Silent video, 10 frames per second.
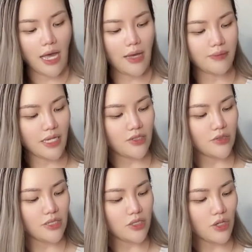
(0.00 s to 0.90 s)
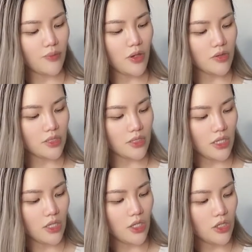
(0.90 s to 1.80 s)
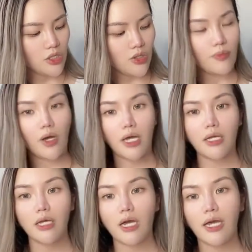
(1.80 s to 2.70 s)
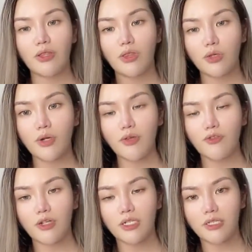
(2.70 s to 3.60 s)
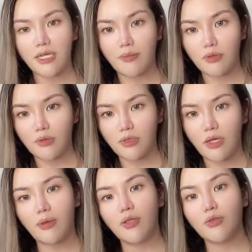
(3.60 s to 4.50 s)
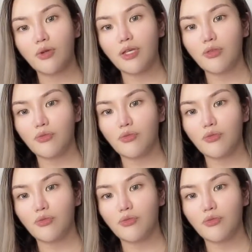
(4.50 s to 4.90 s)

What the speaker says: Day to Disco box. So I had 3 free samples, three